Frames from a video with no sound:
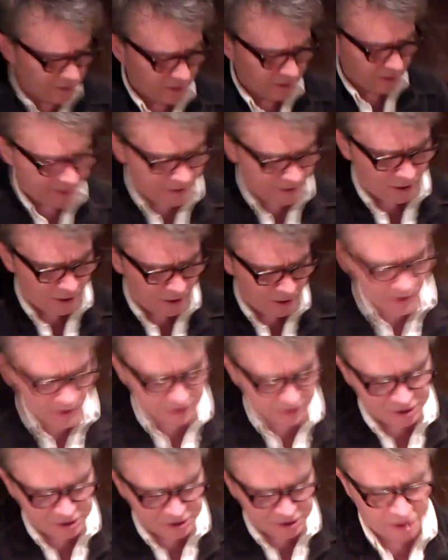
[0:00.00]
Get all
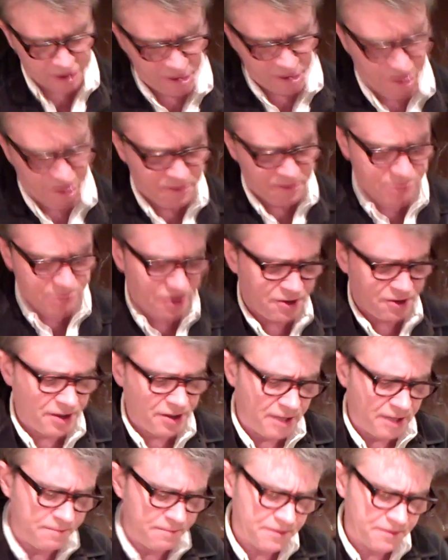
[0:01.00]
that sugar broken up.